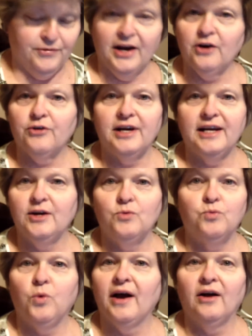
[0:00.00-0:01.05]
very
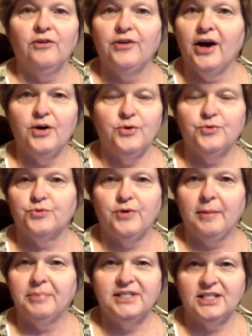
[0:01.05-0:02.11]
well-known,
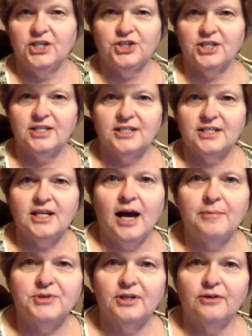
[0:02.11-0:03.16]
repetitious
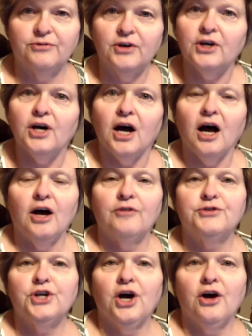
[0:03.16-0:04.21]
types of
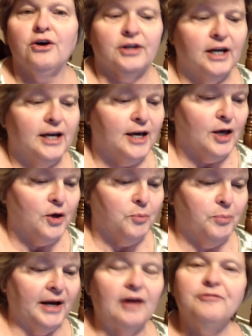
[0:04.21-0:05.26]
talk,
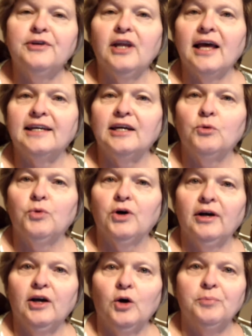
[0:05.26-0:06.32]
but I feel like it
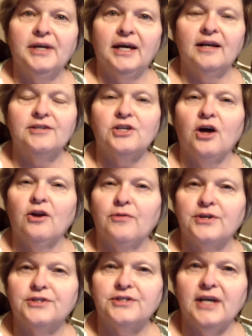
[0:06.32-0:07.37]
will help get us all
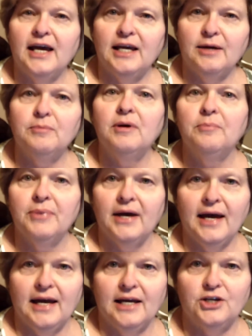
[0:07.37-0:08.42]
on the same
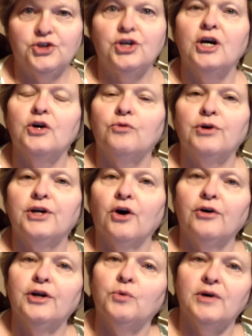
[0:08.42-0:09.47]
page
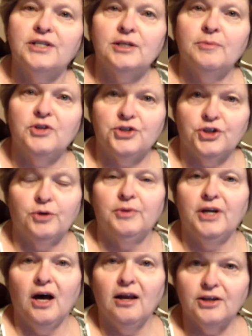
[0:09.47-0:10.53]
regarding what some of the
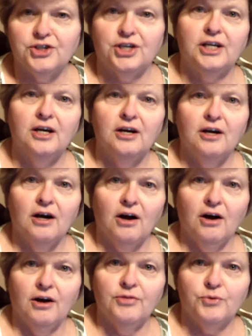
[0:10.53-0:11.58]
terminology
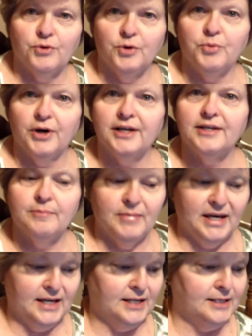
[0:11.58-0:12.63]
on the rubric
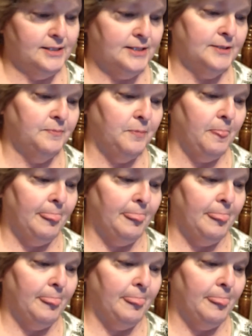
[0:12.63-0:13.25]
means.